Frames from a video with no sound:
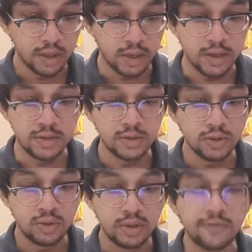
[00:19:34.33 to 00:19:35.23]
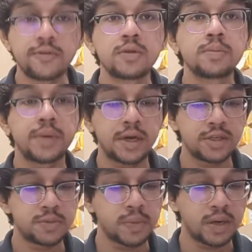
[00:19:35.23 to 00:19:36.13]
And so the film
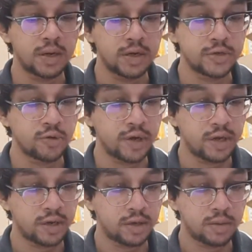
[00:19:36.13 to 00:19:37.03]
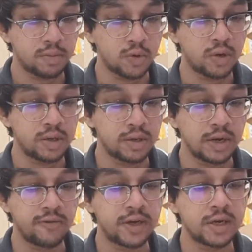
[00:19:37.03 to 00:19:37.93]
ends by showing Mohan
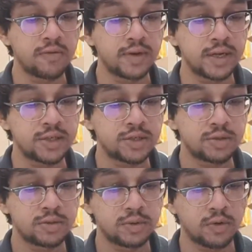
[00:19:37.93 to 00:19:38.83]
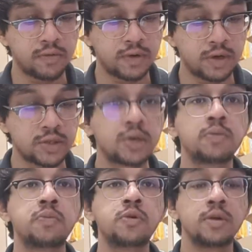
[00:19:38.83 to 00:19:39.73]
living in the village of
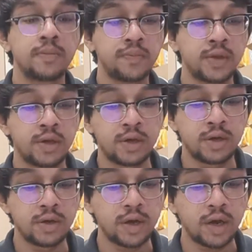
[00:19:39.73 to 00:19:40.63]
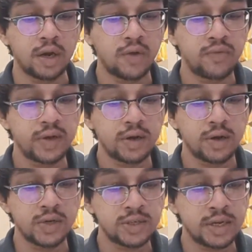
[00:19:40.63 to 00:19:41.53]
Charanpur and having a
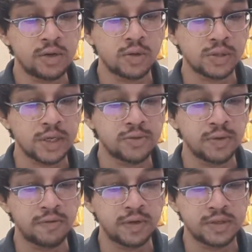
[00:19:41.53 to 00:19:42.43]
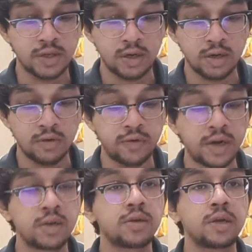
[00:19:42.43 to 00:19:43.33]
wrestling contest with his
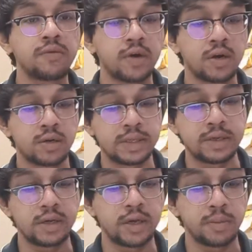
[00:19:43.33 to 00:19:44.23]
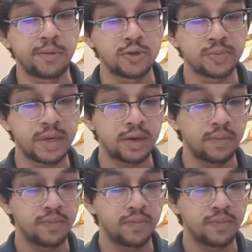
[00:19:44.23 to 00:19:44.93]
friend Nivaran, the postman.